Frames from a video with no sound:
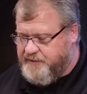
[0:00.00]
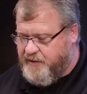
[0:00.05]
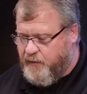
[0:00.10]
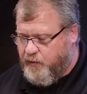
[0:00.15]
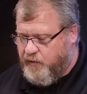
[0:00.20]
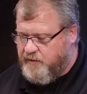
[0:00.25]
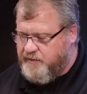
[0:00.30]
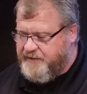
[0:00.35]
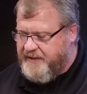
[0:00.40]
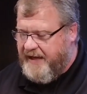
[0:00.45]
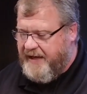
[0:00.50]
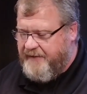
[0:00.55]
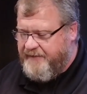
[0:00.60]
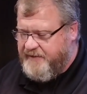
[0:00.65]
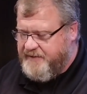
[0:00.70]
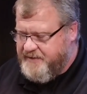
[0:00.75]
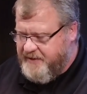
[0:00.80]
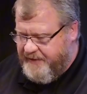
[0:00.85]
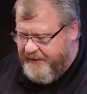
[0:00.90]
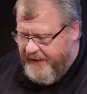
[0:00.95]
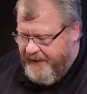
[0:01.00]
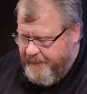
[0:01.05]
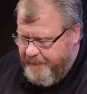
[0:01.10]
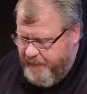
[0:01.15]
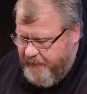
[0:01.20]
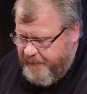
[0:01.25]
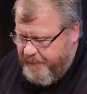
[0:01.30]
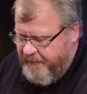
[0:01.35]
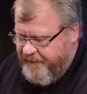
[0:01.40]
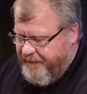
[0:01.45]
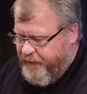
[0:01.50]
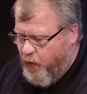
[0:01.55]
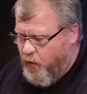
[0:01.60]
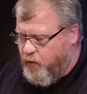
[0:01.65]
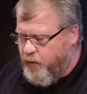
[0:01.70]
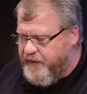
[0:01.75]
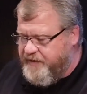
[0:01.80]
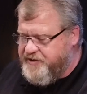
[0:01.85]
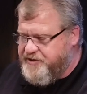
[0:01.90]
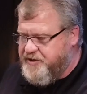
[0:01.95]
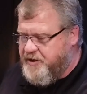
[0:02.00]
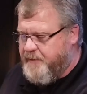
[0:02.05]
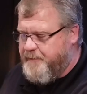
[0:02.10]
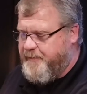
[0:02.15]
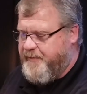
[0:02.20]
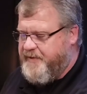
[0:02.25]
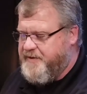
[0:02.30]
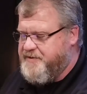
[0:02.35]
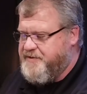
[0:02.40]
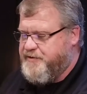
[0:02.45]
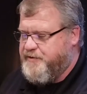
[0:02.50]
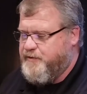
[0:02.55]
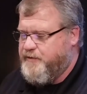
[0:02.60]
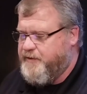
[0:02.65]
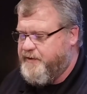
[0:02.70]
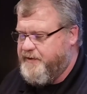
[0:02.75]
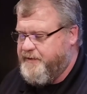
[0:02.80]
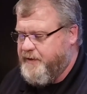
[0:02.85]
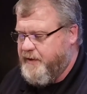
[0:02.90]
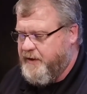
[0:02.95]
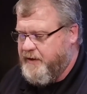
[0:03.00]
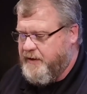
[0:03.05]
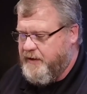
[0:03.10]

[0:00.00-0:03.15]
So we're going to dive into that. But before we jump into it,